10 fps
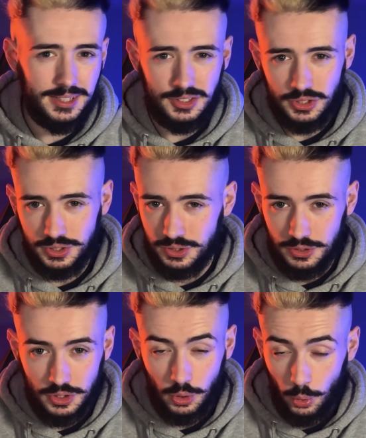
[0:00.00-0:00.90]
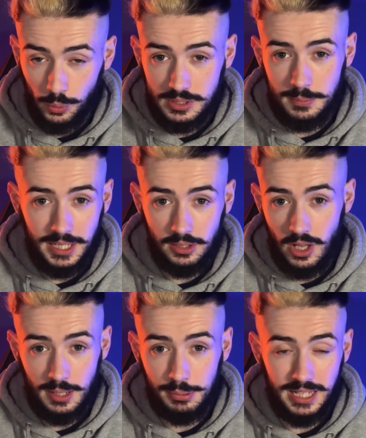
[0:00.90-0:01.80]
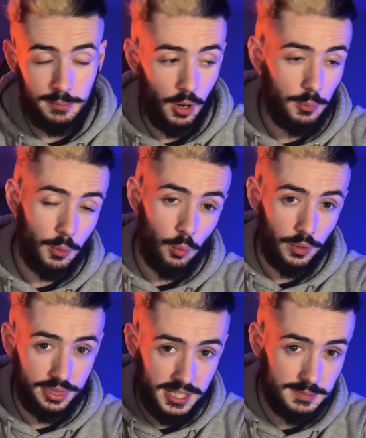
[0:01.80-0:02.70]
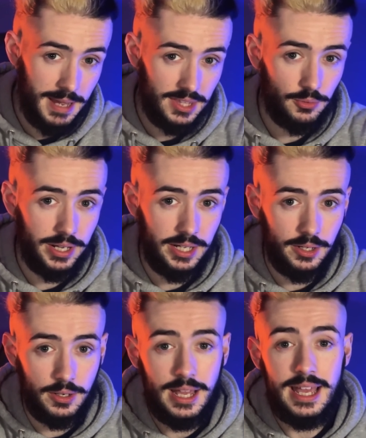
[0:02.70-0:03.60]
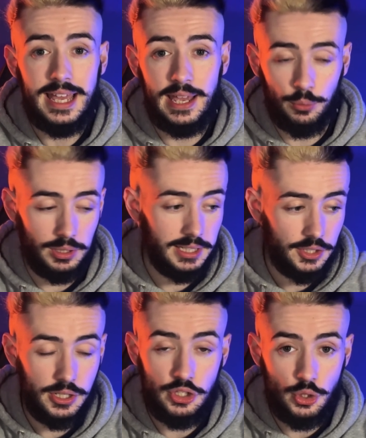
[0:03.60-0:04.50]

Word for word: and just there's going to be a lot of playing about, but with this method right here, it will literally